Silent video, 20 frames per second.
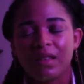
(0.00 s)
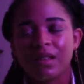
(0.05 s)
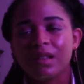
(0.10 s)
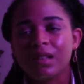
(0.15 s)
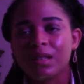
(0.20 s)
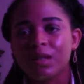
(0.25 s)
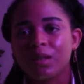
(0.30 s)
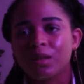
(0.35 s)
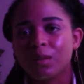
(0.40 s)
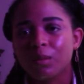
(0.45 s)

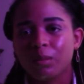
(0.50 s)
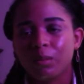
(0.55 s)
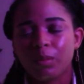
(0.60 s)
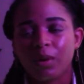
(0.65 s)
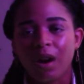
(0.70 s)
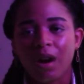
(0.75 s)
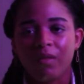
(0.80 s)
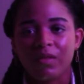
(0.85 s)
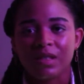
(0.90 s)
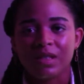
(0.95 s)
His
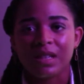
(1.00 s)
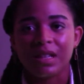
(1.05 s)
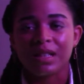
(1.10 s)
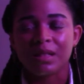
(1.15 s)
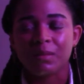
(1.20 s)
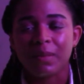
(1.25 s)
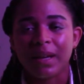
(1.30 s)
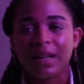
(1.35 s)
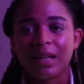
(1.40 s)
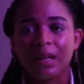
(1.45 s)

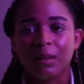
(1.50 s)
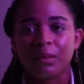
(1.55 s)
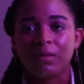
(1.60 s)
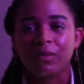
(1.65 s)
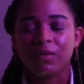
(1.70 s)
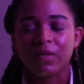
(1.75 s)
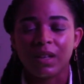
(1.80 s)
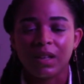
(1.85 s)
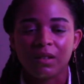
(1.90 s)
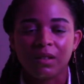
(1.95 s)
prophecies made him
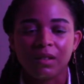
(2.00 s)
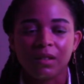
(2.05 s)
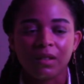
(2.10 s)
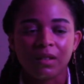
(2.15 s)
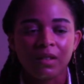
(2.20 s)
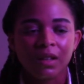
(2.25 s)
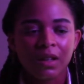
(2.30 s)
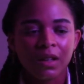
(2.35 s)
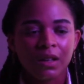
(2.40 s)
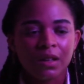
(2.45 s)

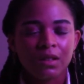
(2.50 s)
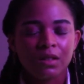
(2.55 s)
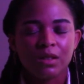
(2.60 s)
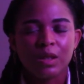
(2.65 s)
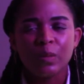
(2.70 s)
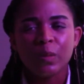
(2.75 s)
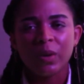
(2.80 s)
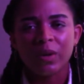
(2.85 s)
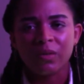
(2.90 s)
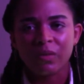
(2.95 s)
feel
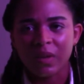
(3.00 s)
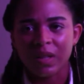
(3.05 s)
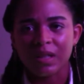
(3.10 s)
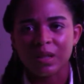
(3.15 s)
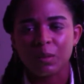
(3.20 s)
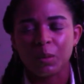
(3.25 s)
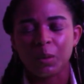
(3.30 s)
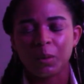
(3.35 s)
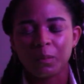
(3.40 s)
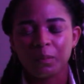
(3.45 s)
super
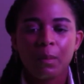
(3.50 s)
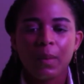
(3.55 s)
invincible.